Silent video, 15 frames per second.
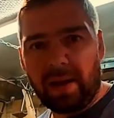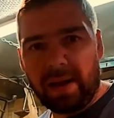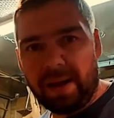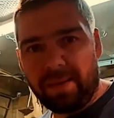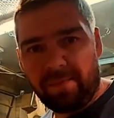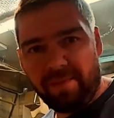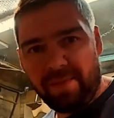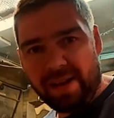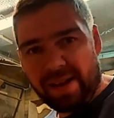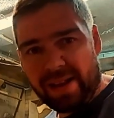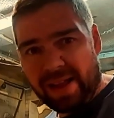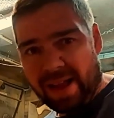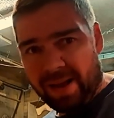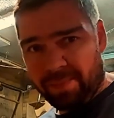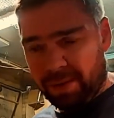I am very
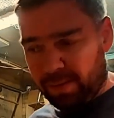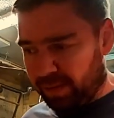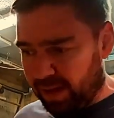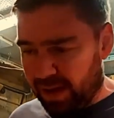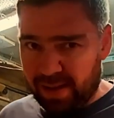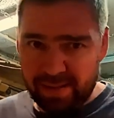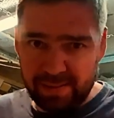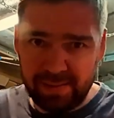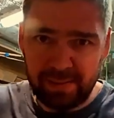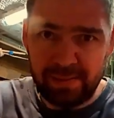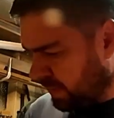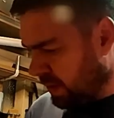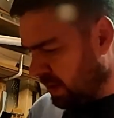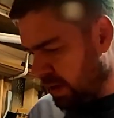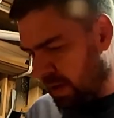happy with that.
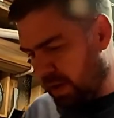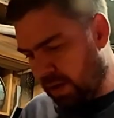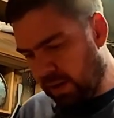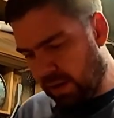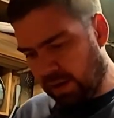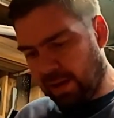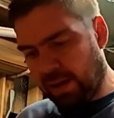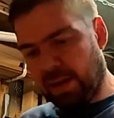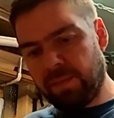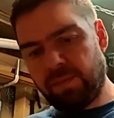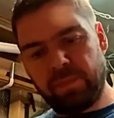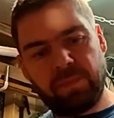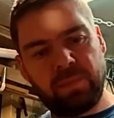Look at that.